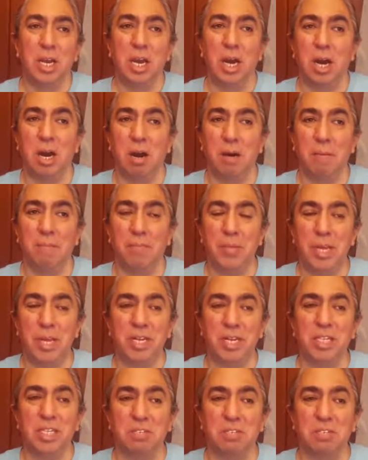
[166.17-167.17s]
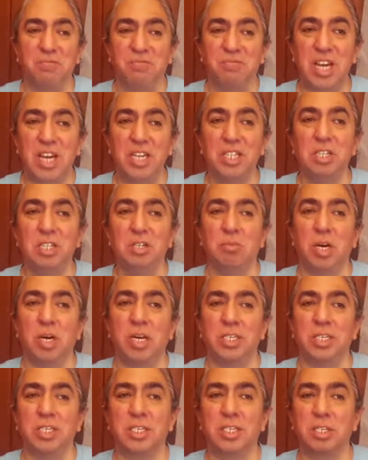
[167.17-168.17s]
it is fed to
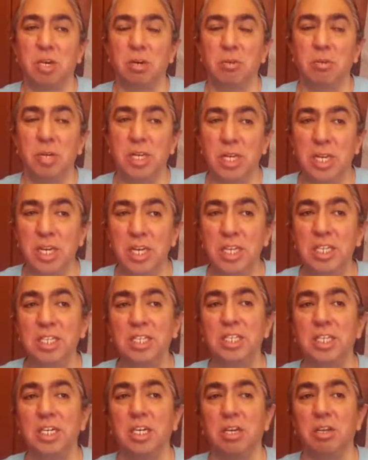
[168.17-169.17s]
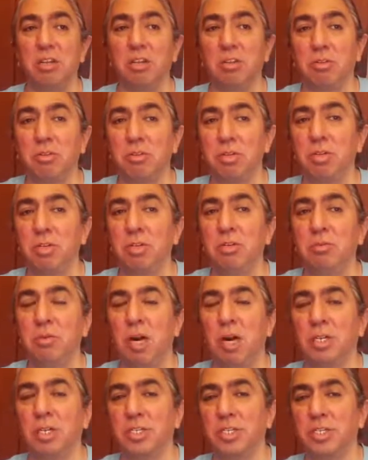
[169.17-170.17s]
us so easily through
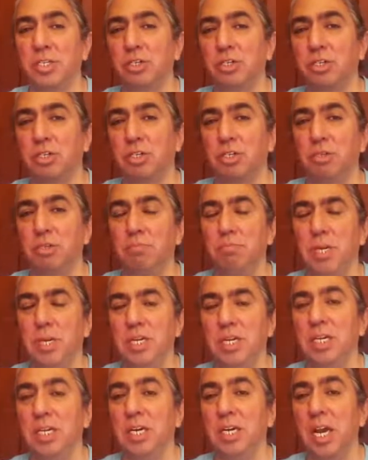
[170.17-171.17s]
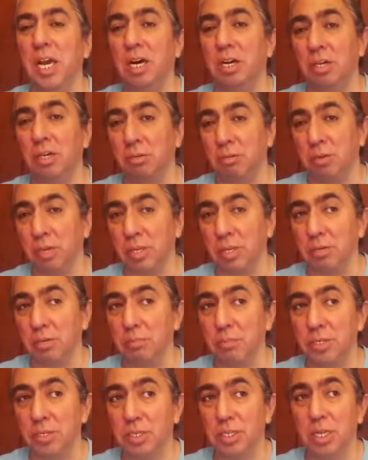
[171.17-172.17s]
our social media
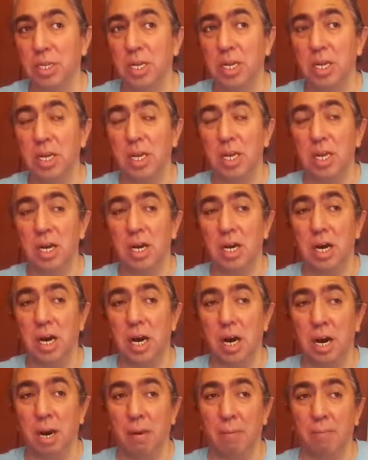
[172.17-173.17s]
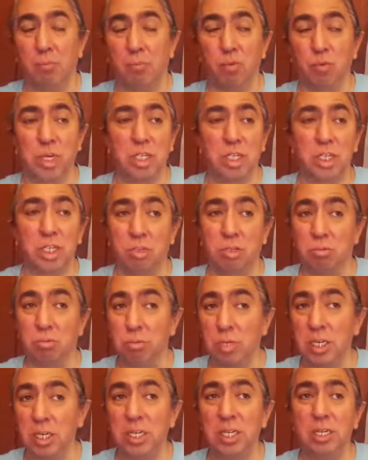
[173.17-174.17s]
algorithms, which is
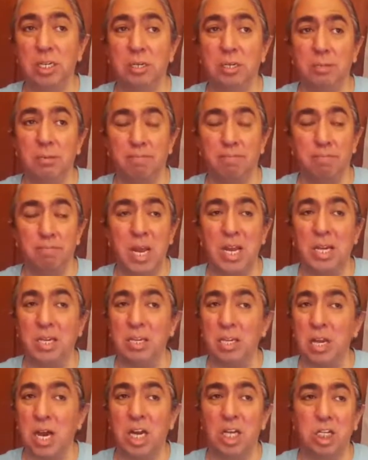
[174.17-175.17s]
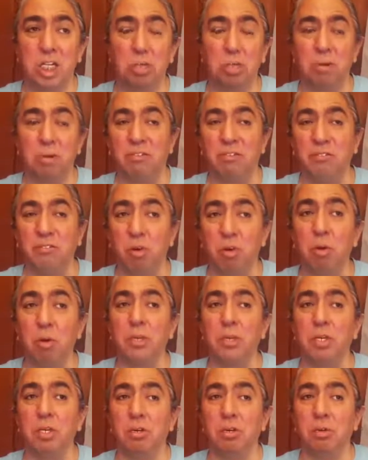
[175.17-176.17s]
really meant not to inform
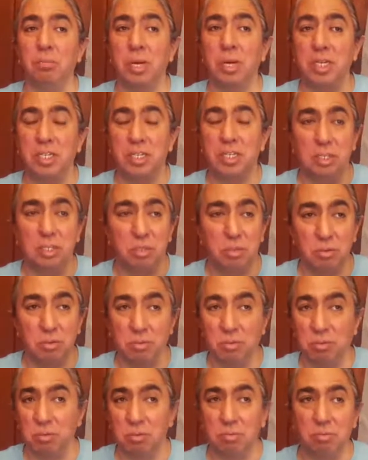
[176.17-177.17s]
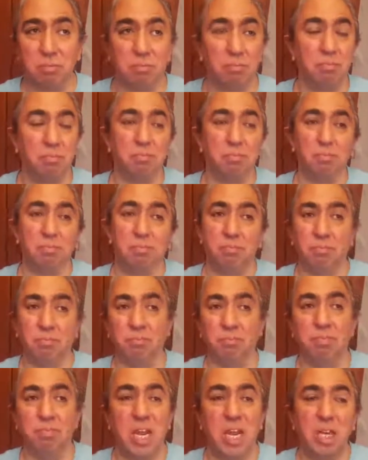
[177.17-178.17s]
you, but to
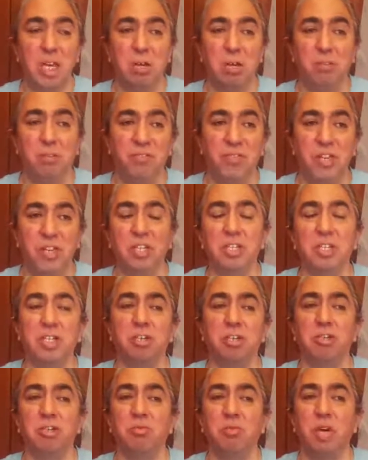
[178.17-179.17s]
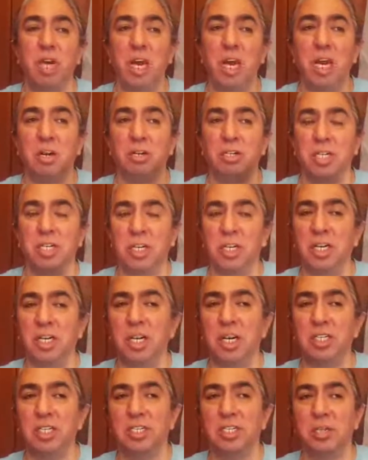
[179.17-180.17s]
make you feel a certain way or to click
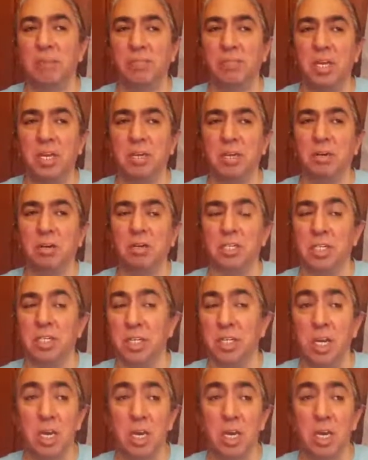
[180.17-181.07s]
on something or to